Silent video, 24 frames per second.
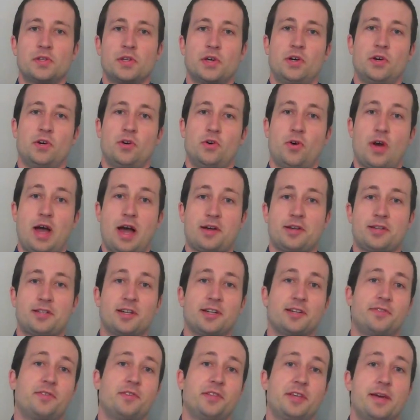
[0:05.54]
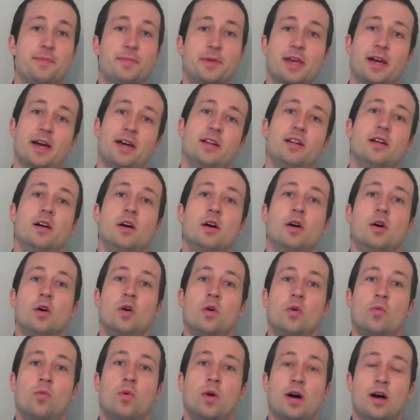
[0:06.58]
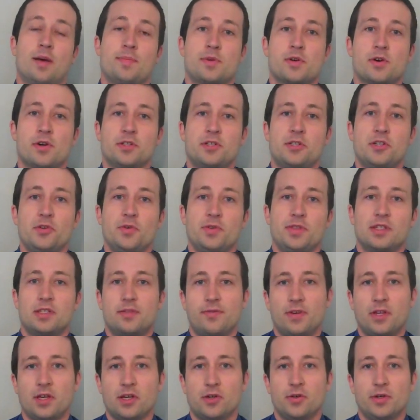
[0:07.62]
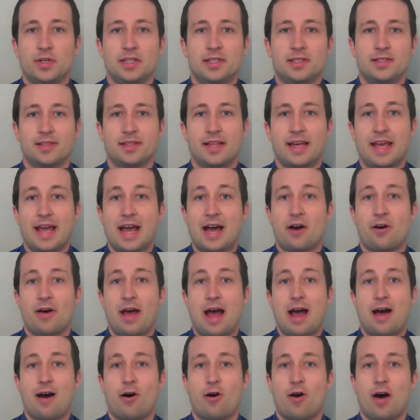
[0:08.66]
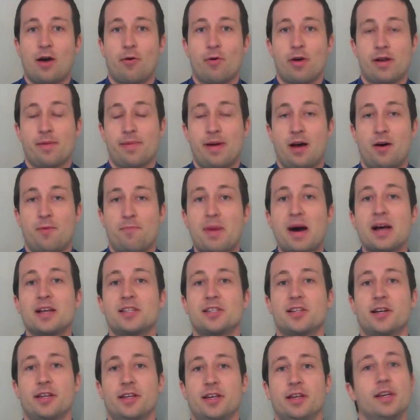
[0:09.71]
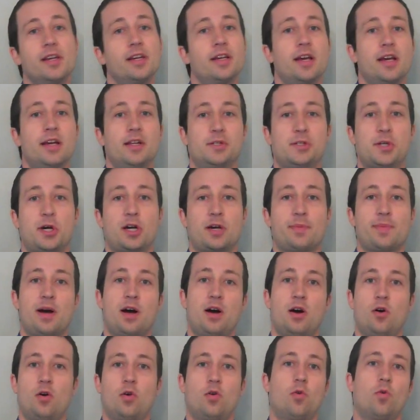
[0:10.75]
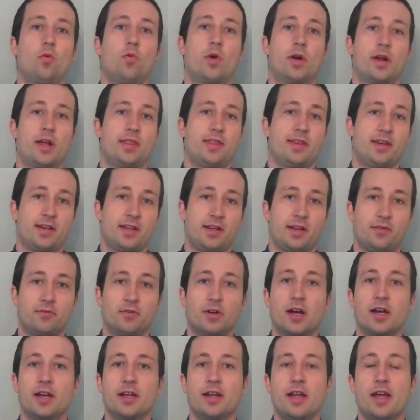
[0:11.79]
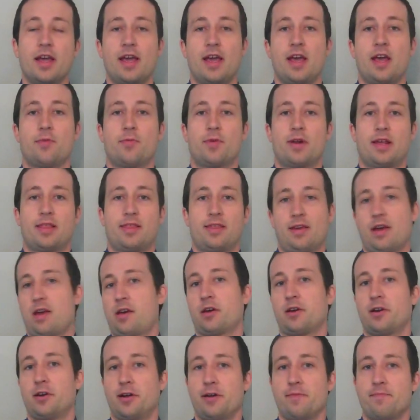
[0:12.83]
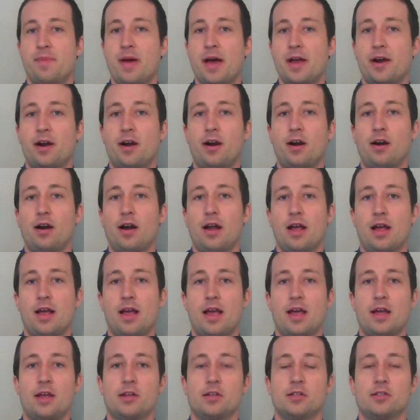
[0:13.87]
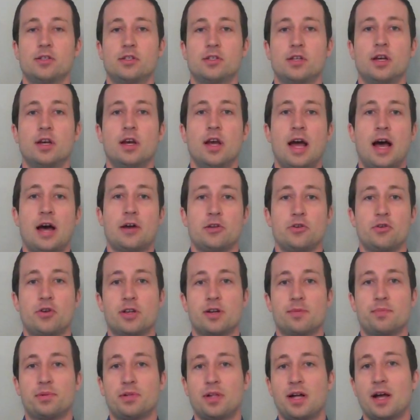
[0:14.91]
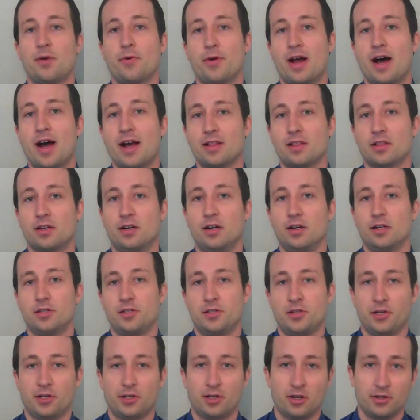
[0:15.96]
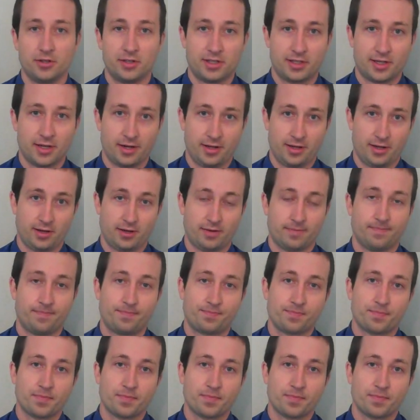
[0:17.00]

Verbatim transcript: So how to study for the MCAT. What I'm going to do in this video is lay out how I went about my studying and talk about what I think I did right and what I think I could have done better and how you can apply what I learned to your own studying.